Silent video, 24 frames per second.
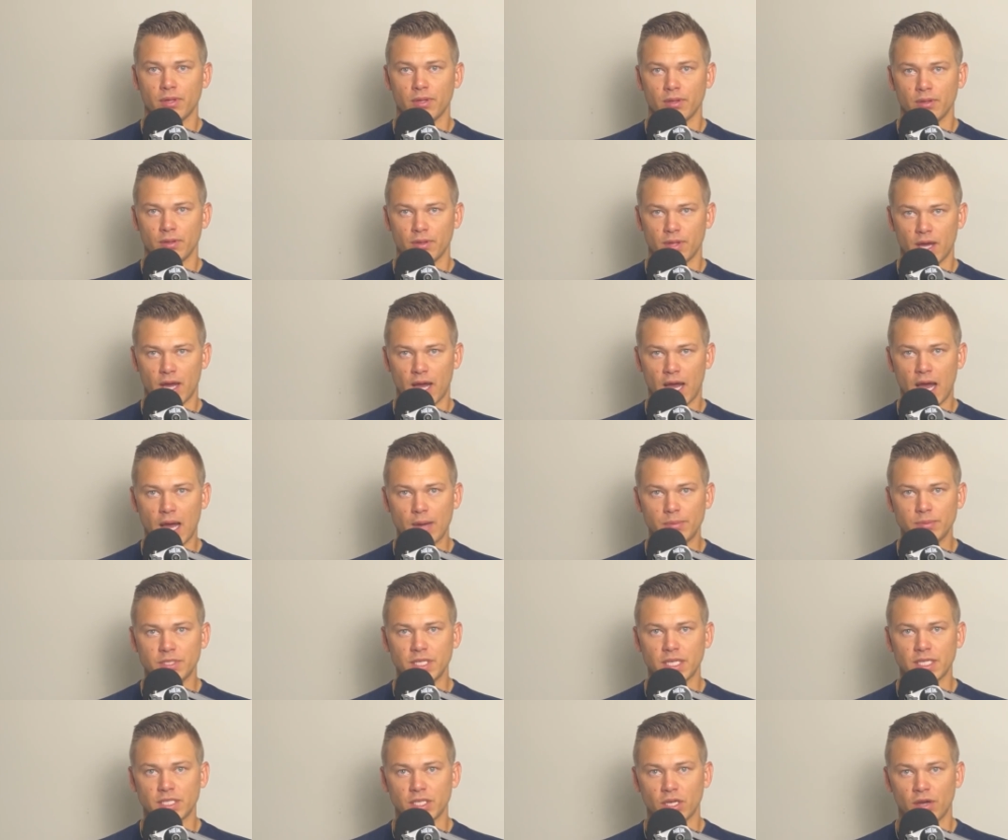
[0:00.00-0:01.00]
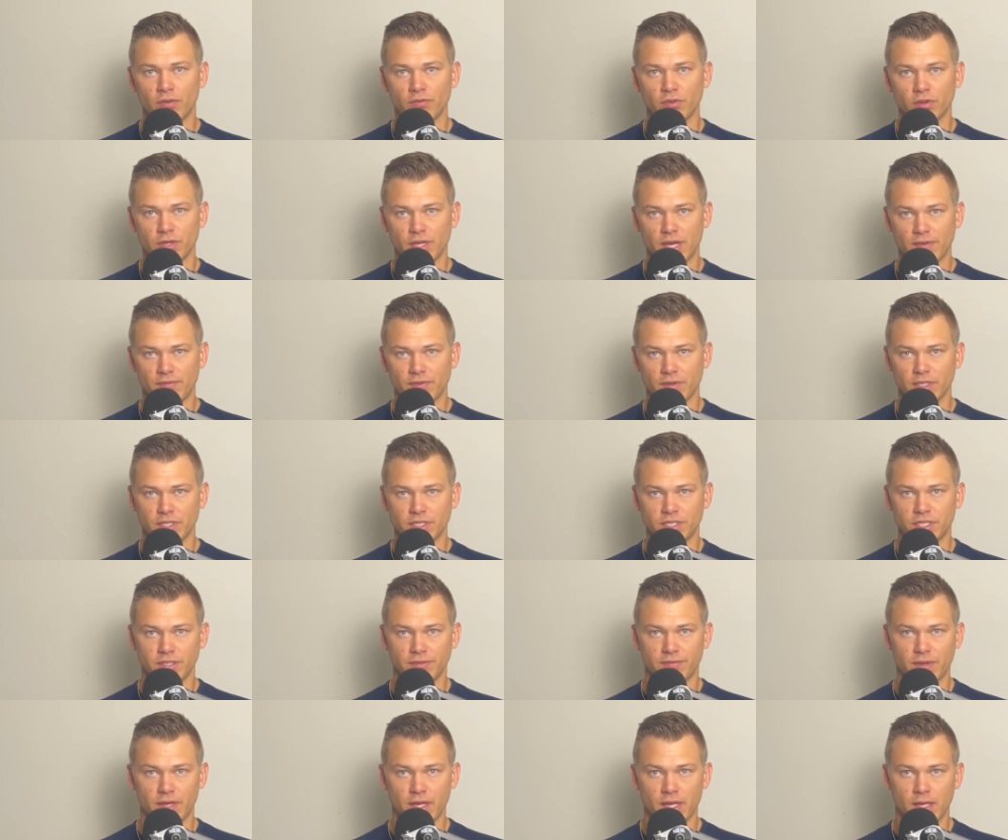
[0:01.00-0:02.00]
the object of your definite
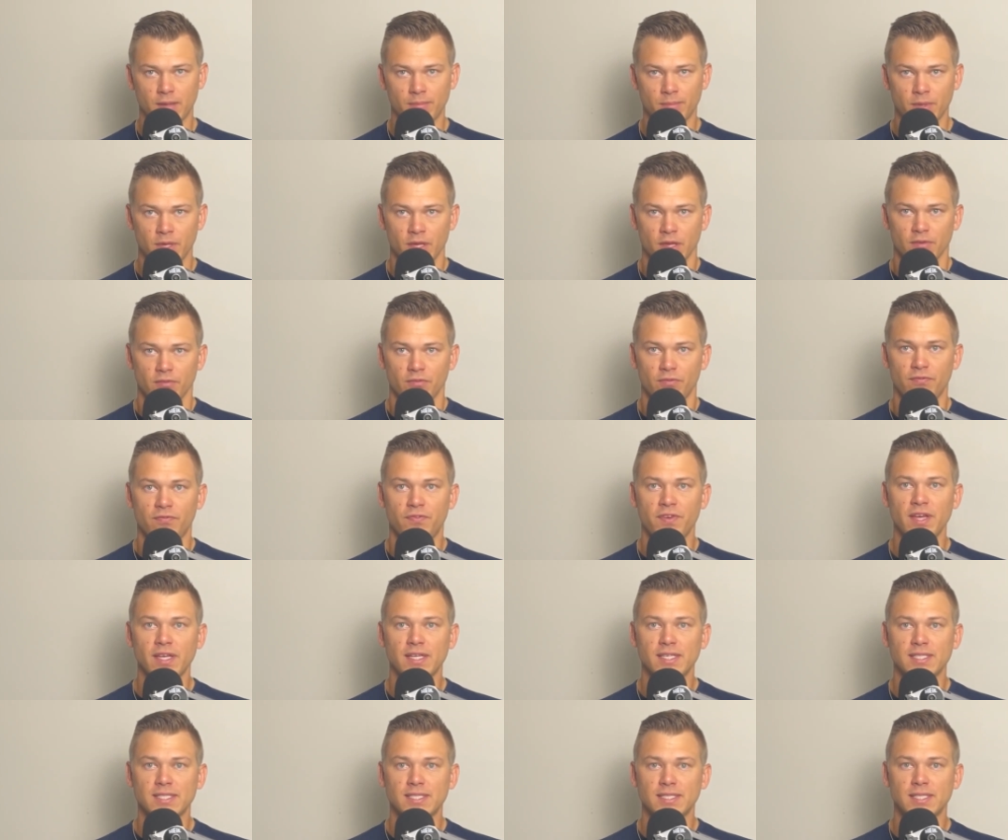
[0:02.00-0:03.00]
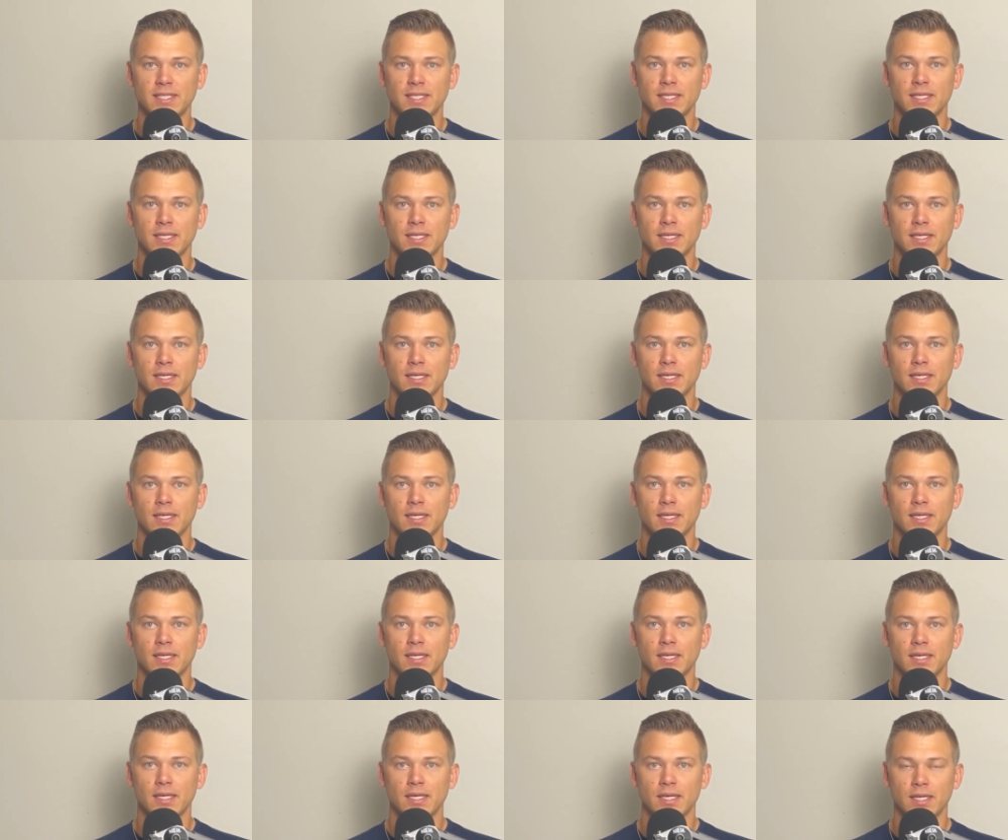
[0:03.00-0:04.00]
chief aim fixed
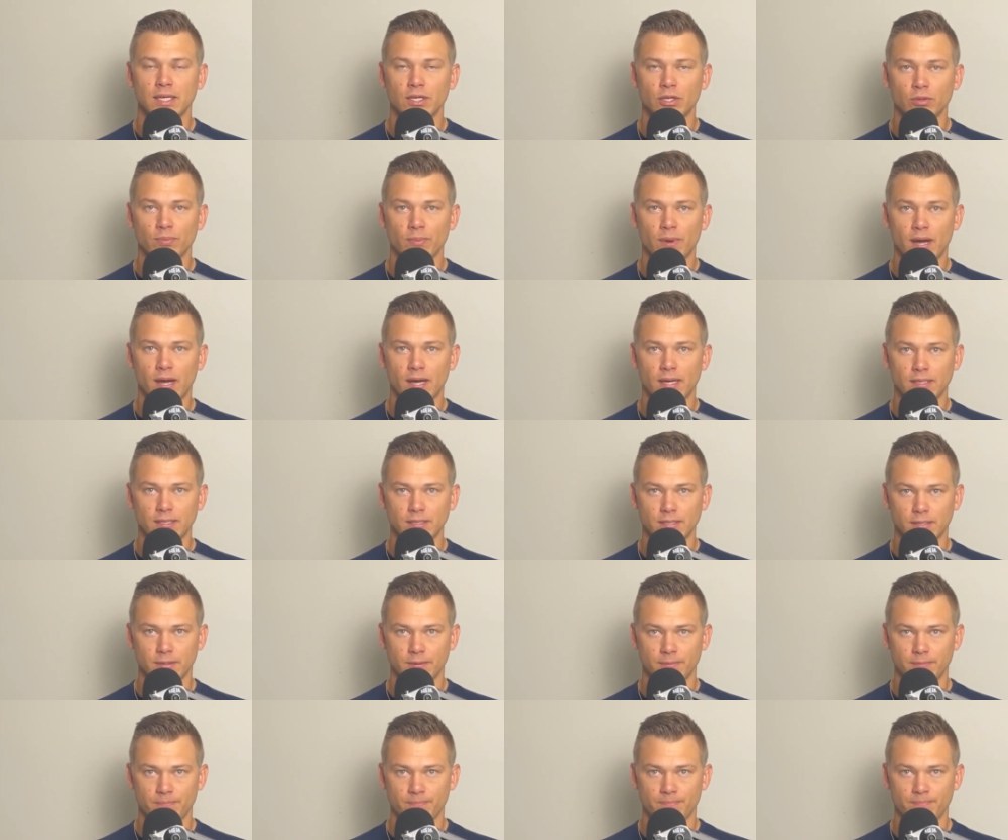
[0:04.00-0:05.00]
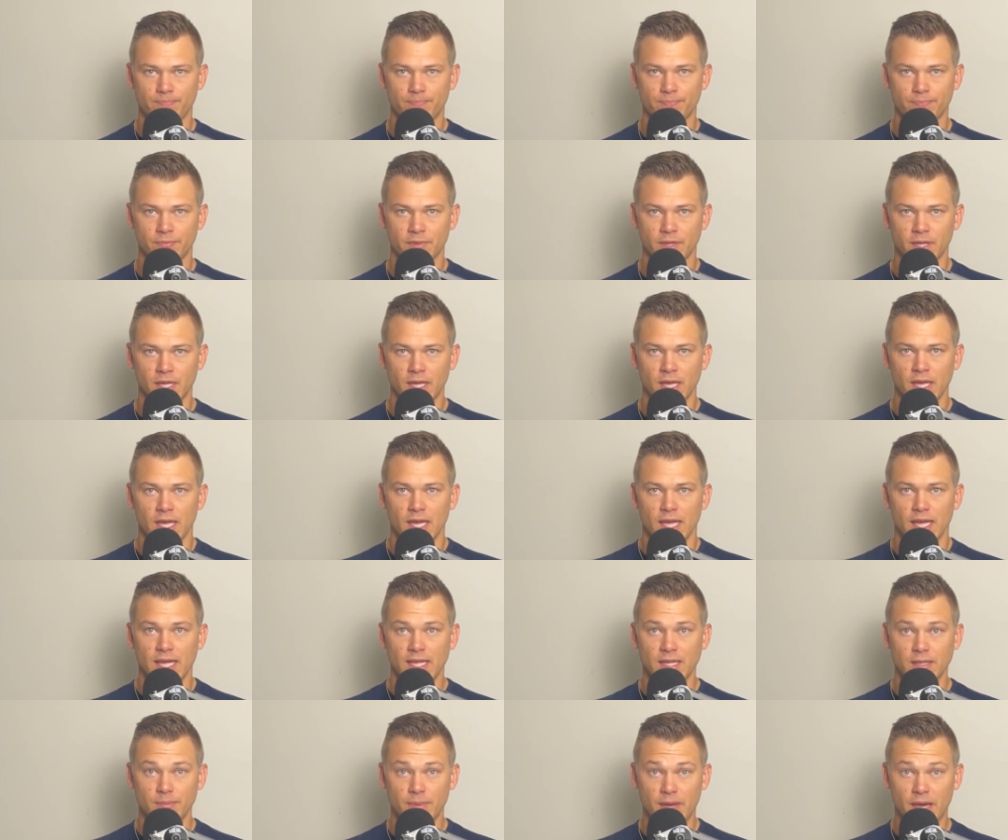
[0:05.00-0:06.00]
in your mind
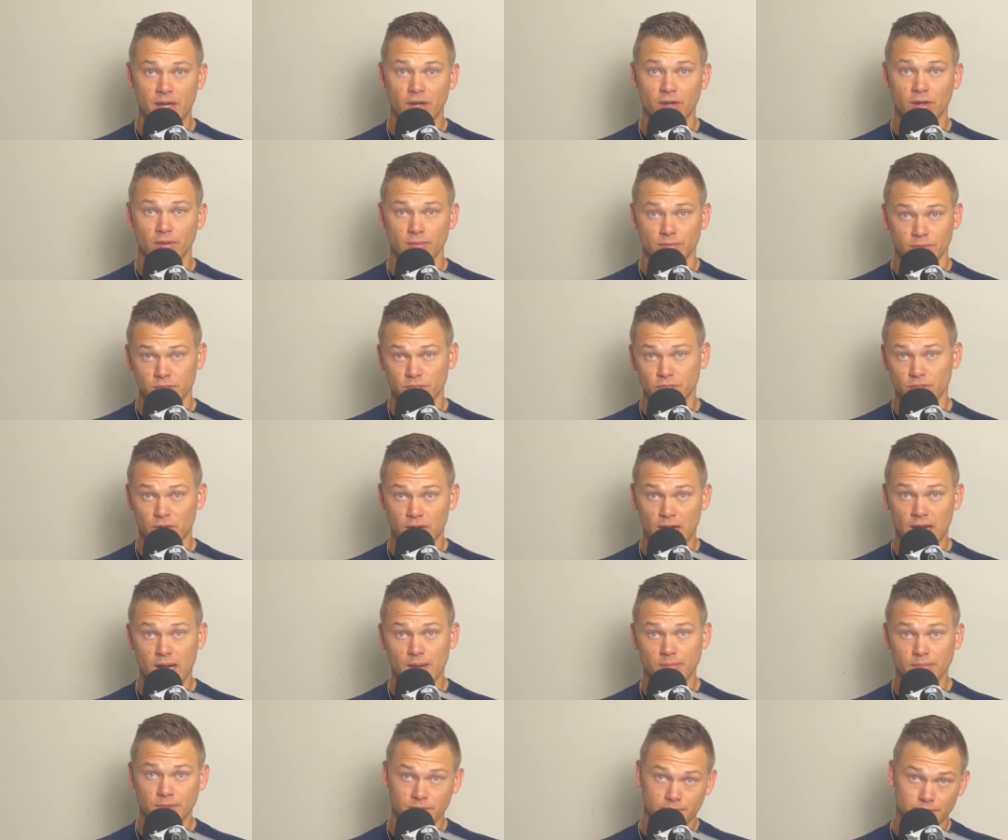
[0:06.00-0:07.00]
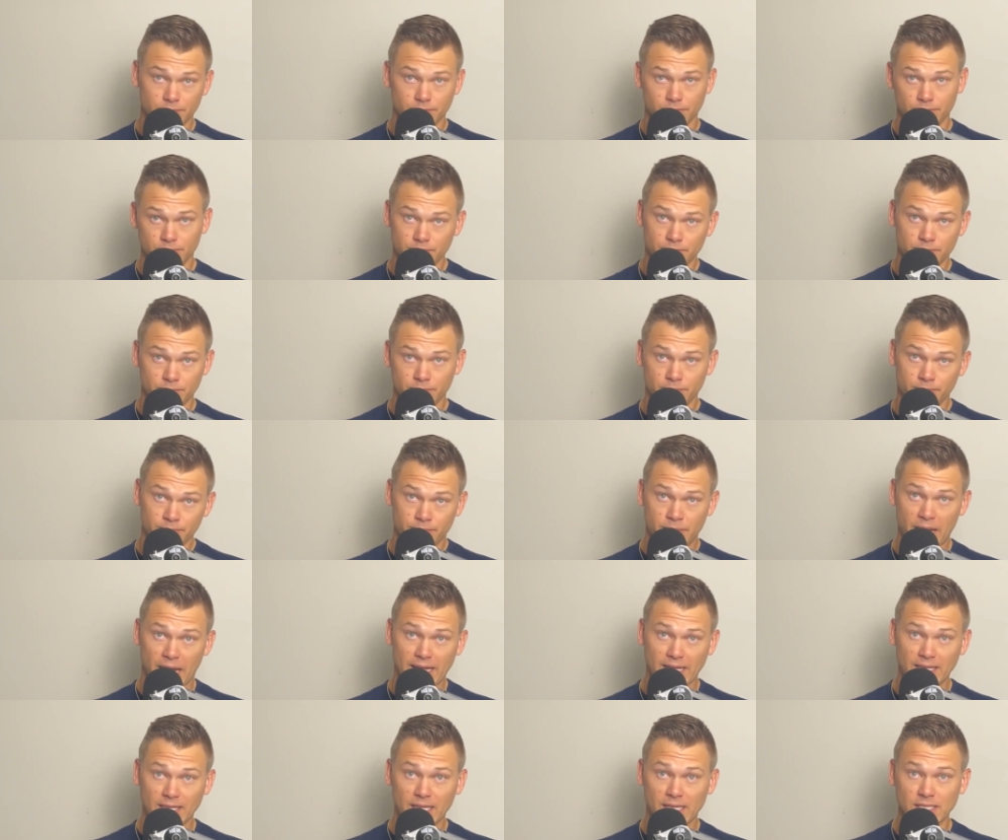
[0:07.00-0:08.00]
in the manner described
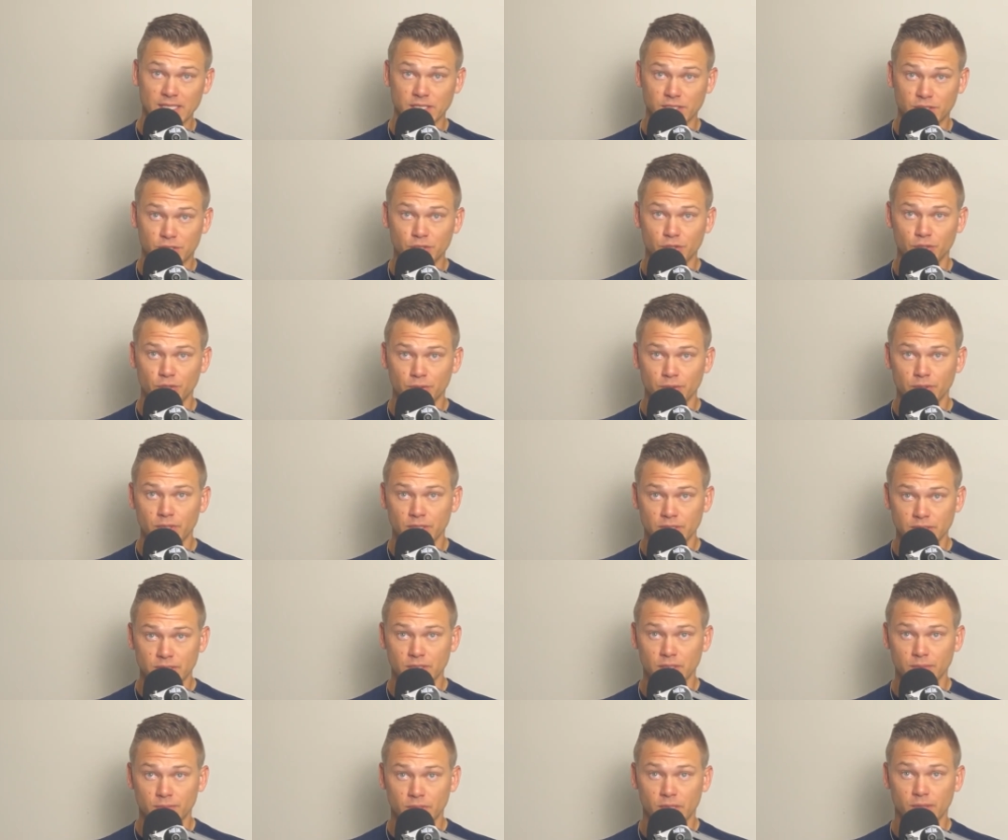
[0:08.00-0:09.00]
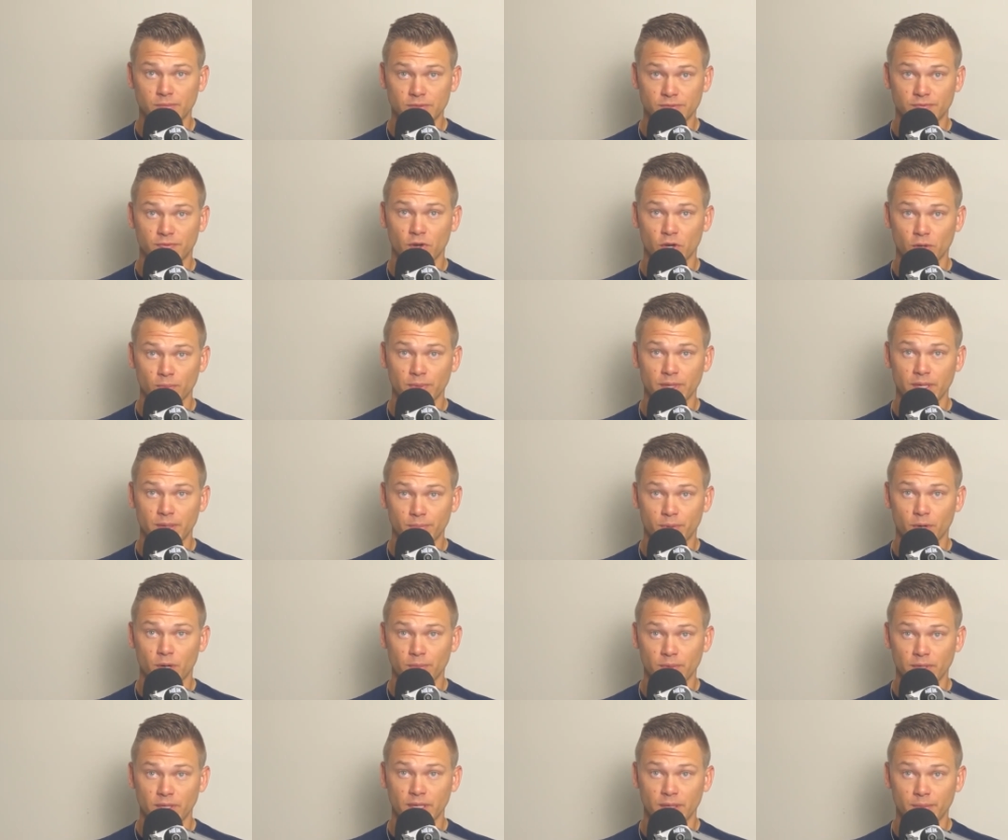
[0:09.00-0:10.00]
back in lesson two until it becomes firmly and
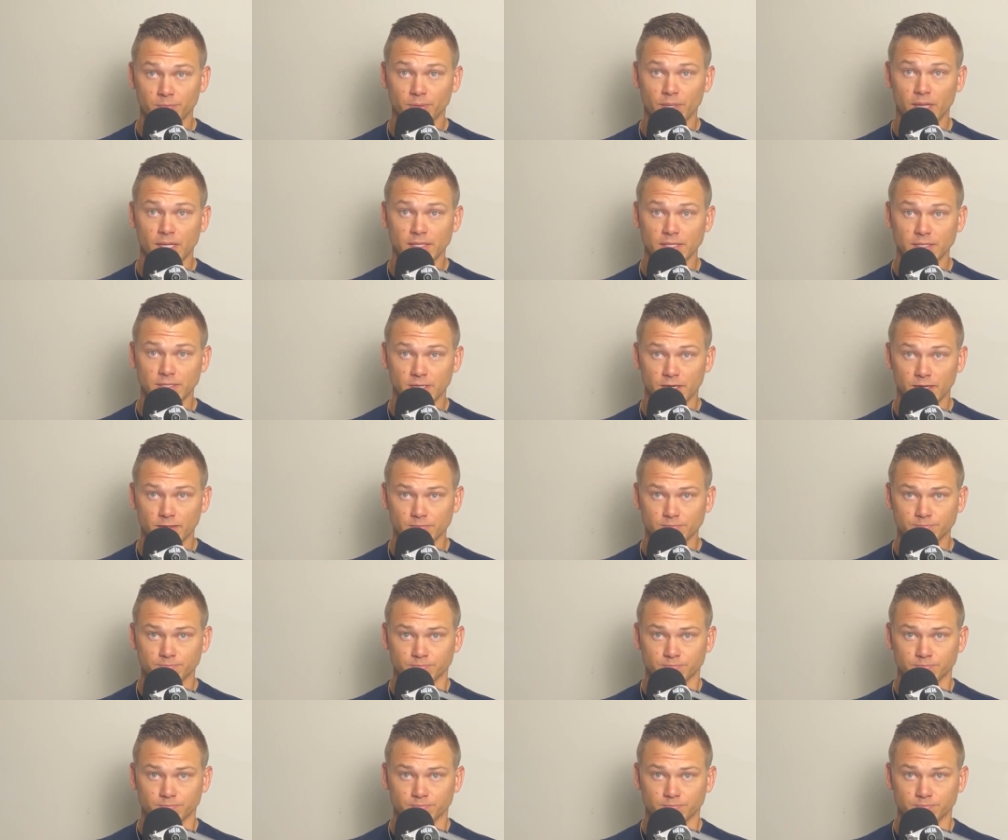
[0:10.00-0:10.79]
permanently implanted there.